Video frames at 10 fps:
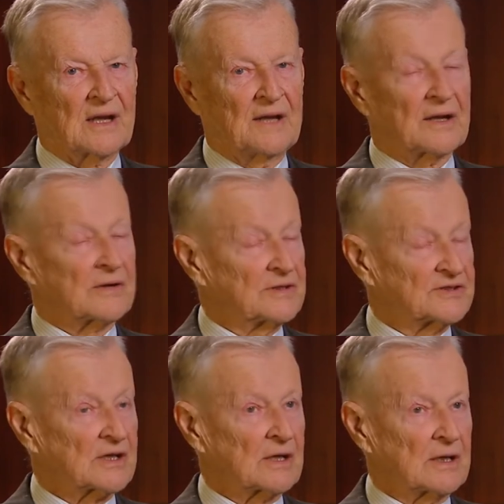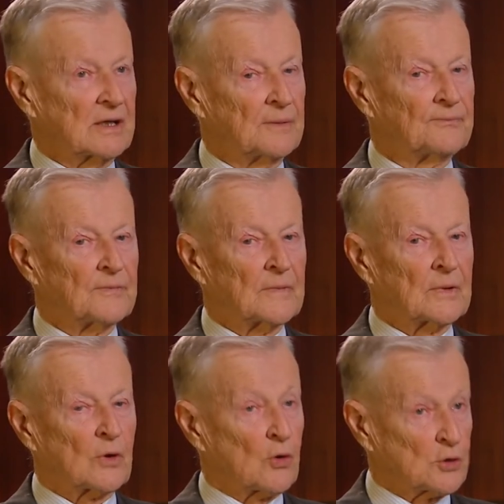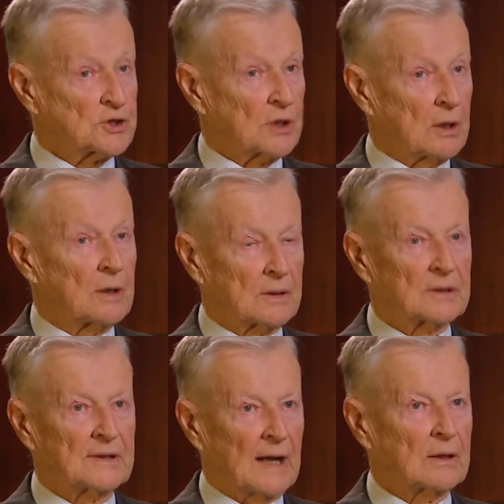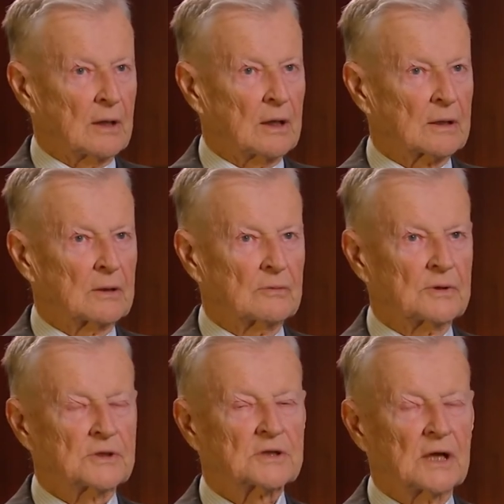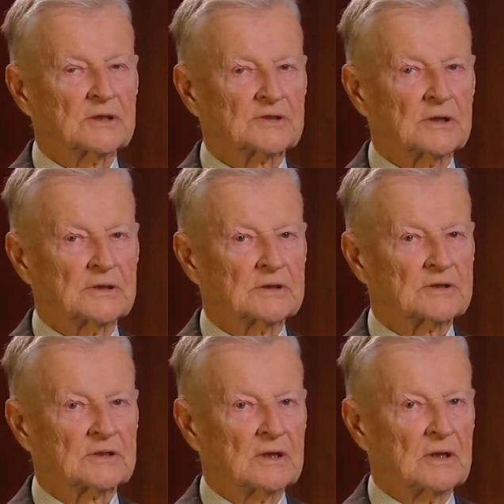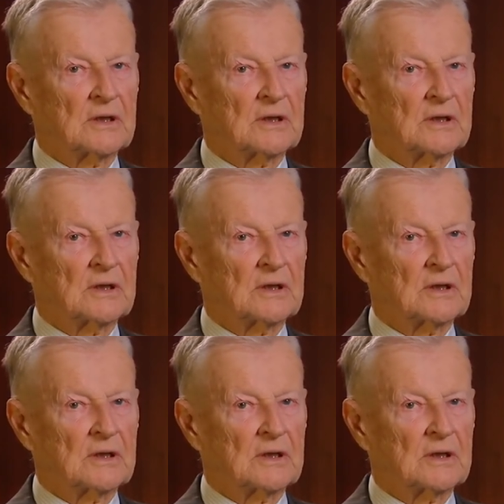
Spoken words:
and increasingly cordial dialogue with the Chinese leaders